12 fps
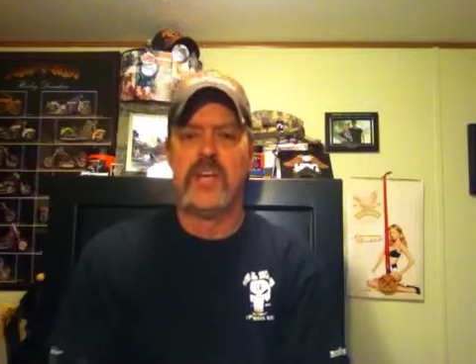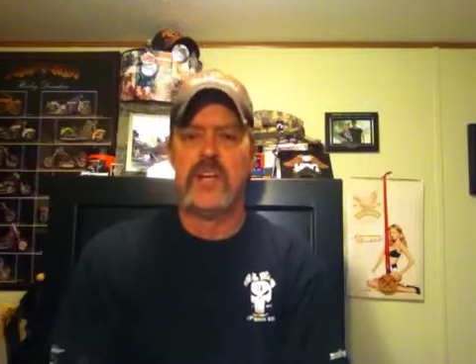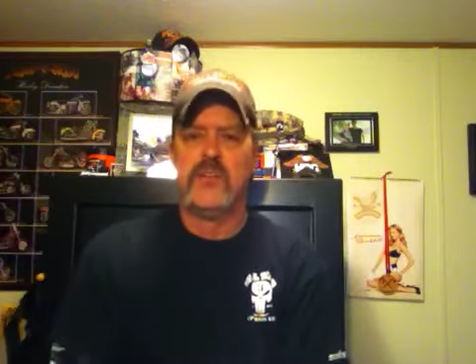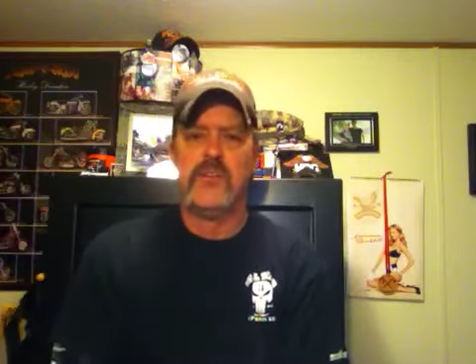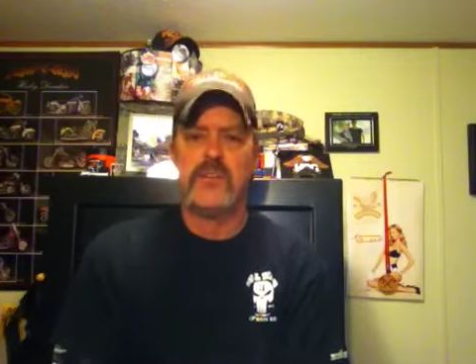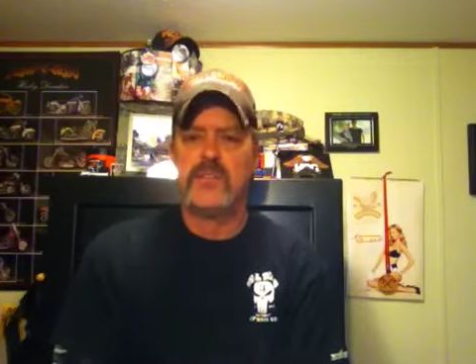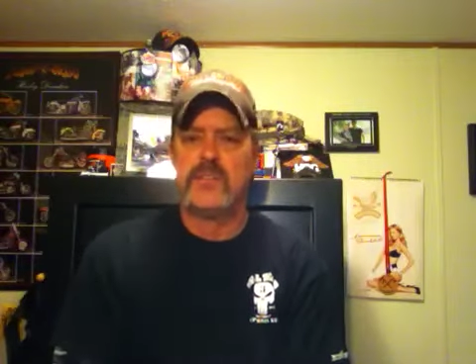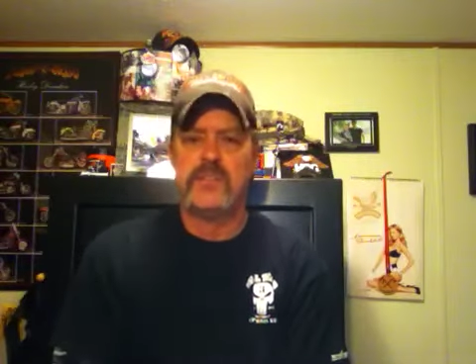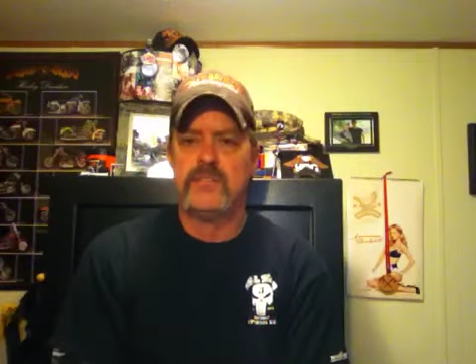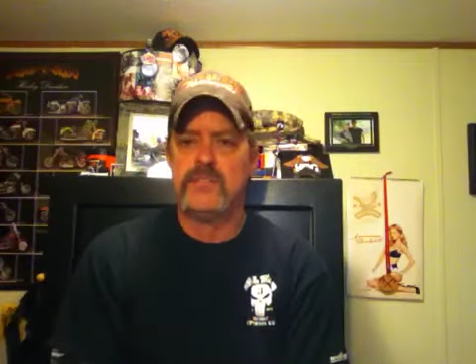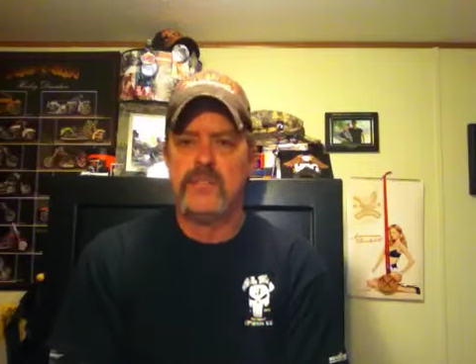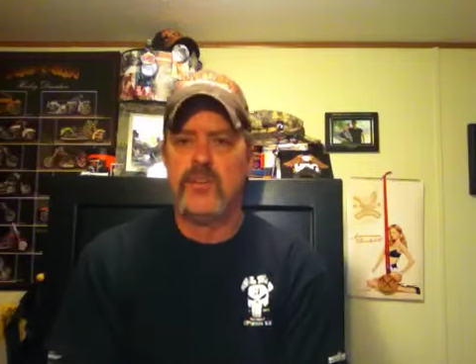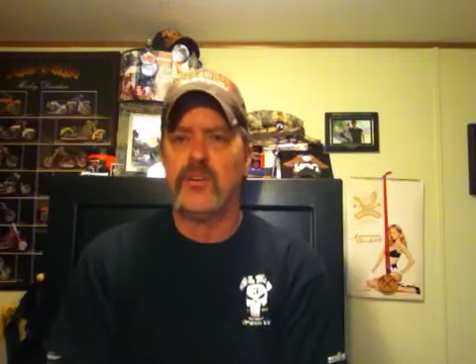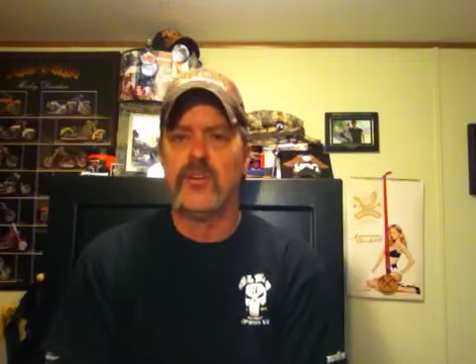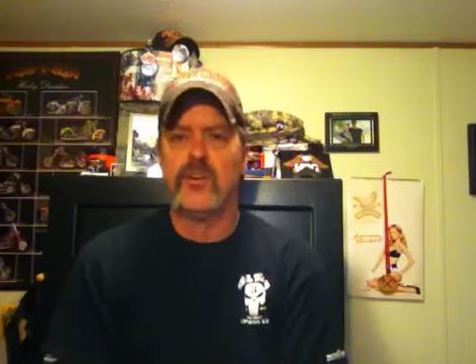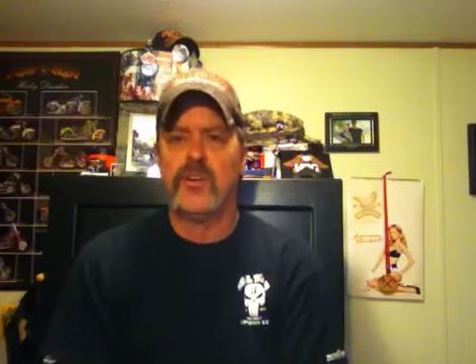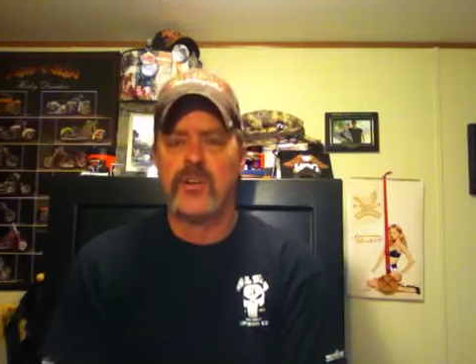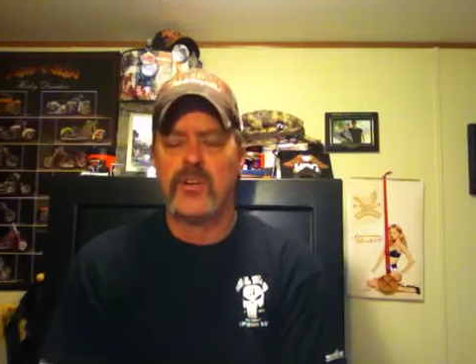Louis, and on and
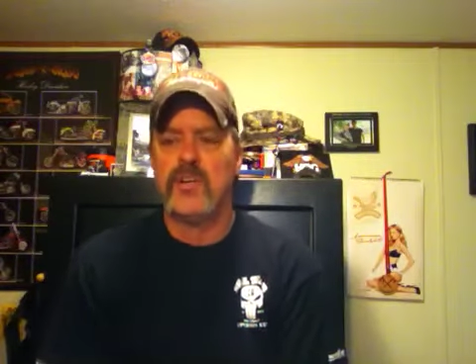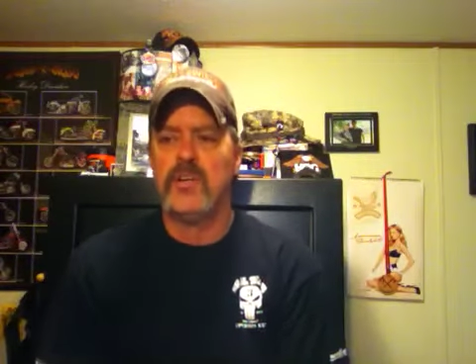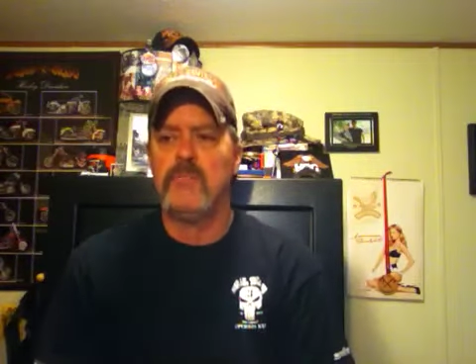on and on.